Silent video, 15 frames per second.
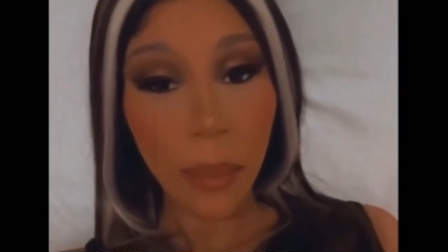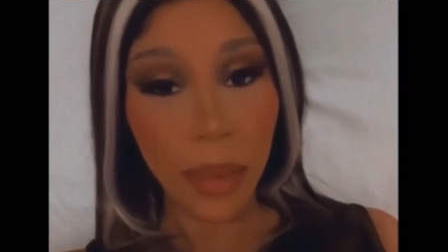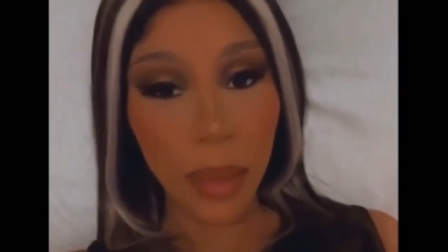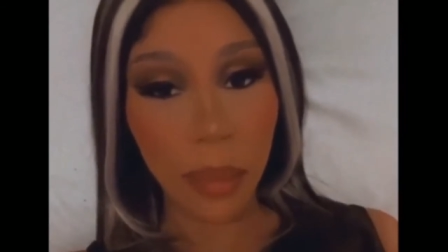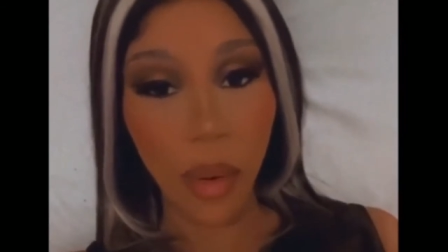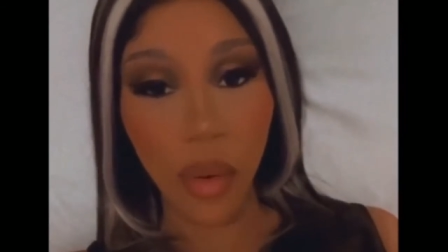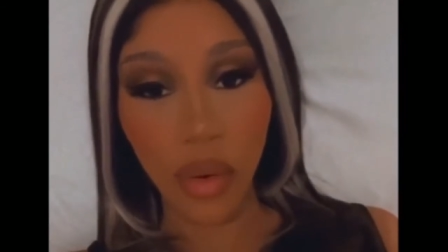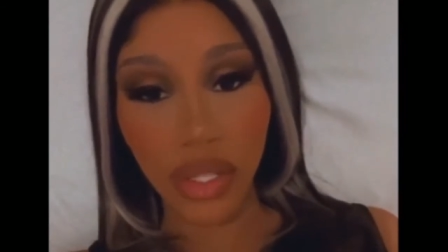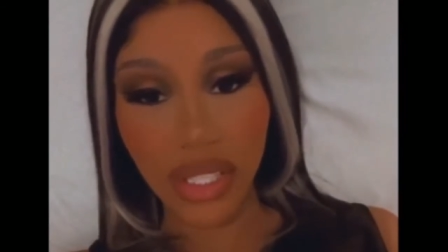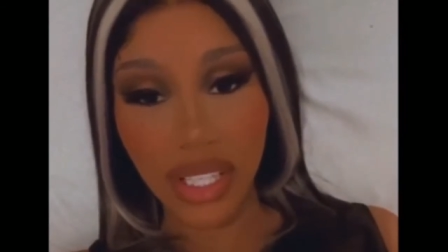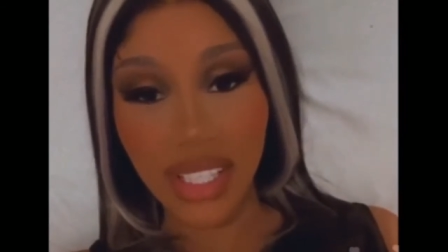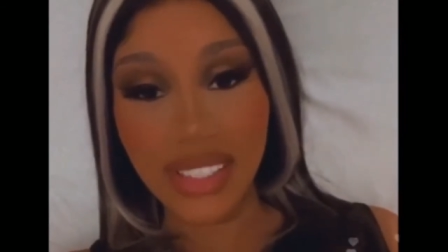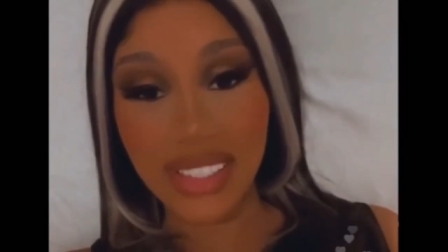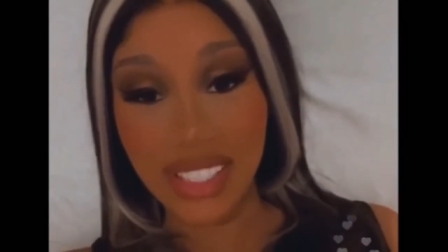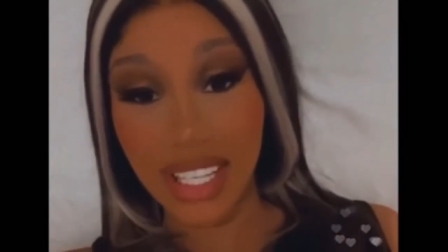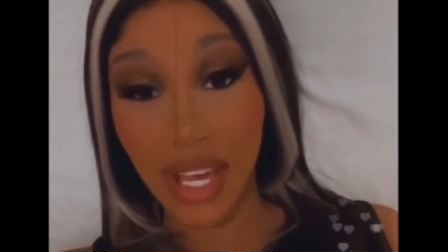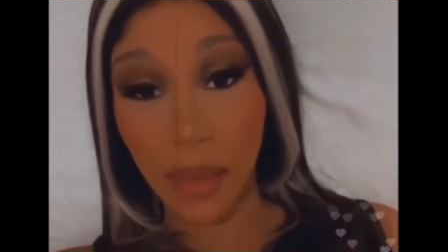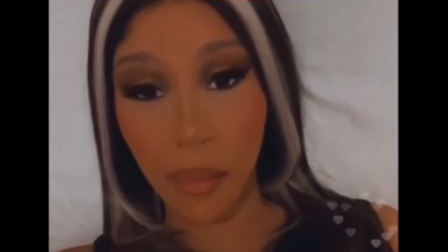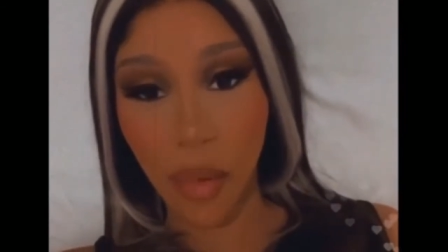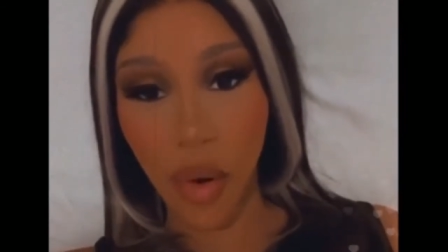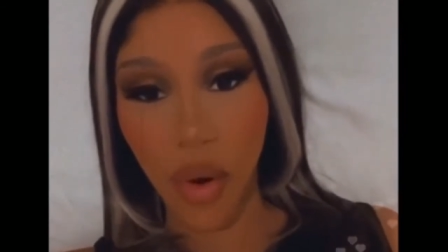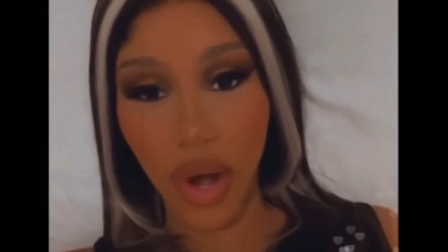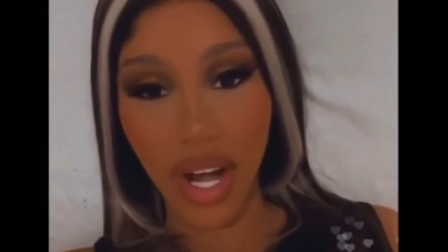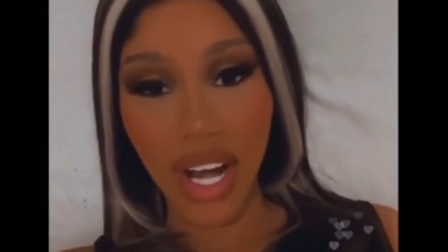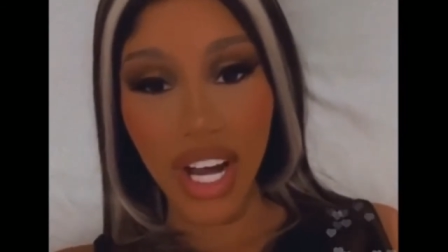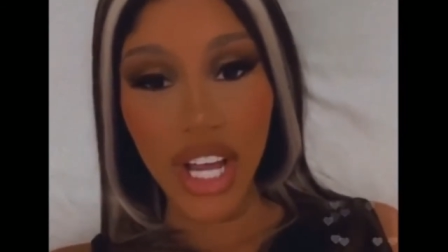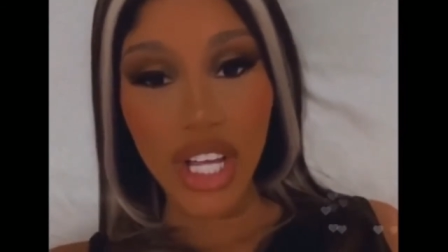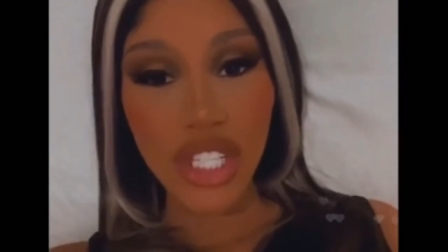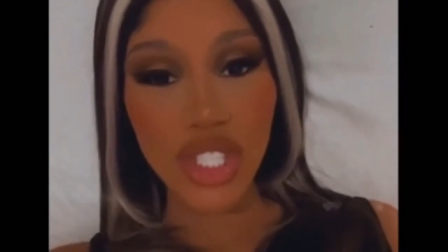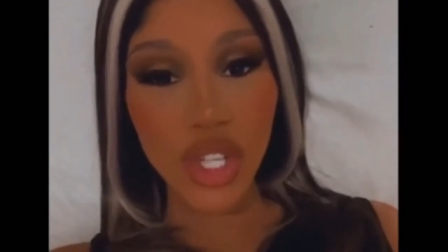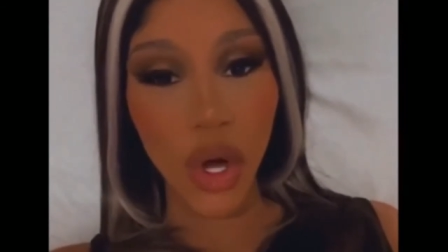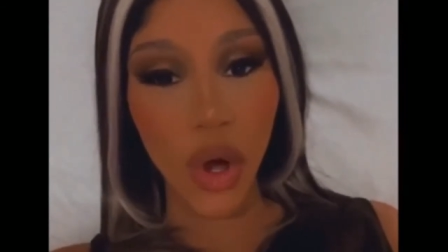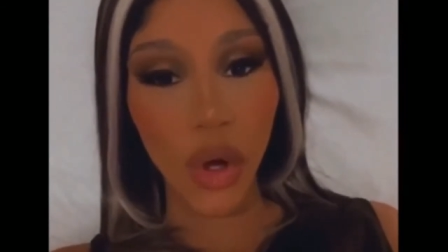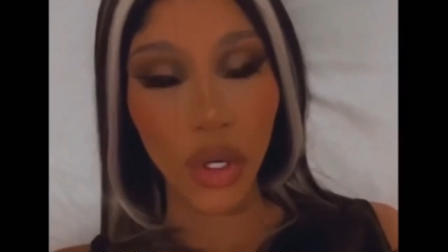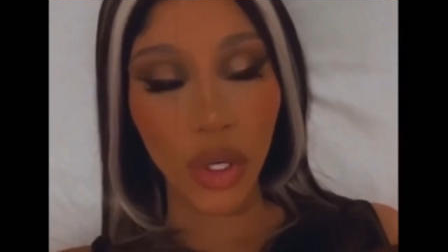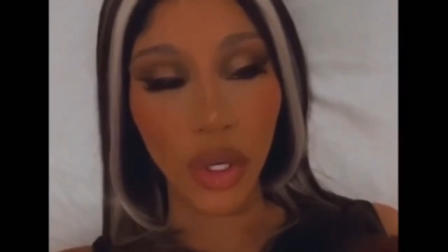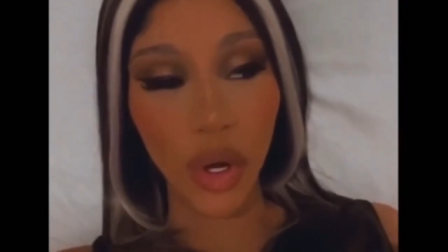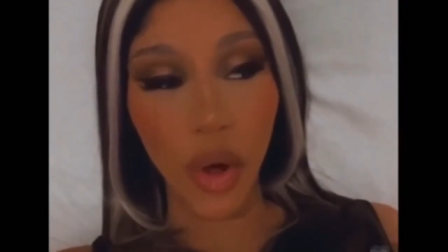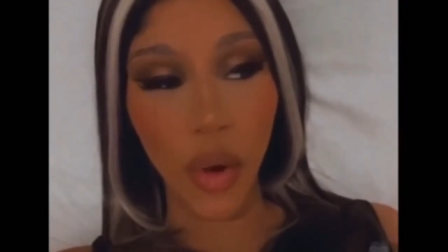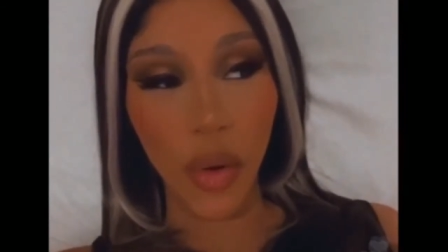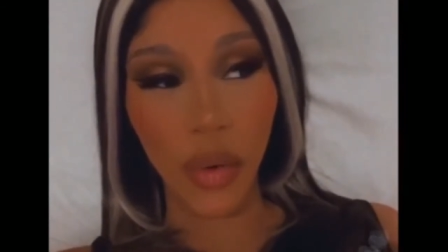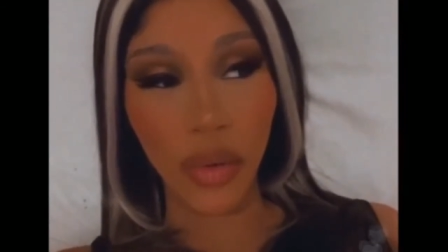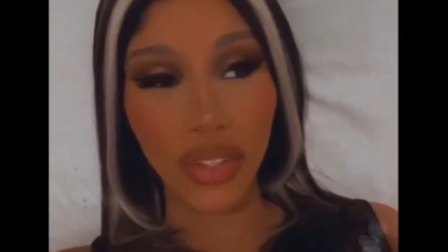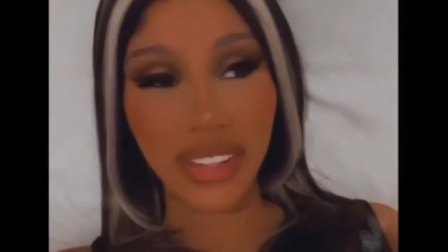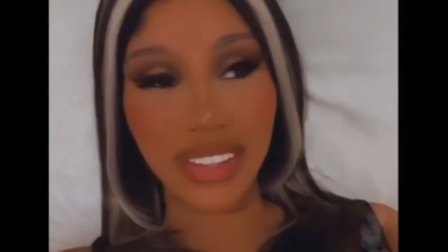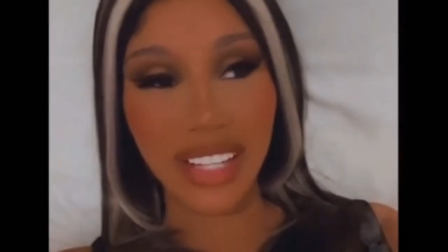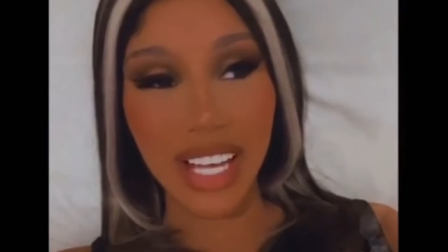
people see it more so you know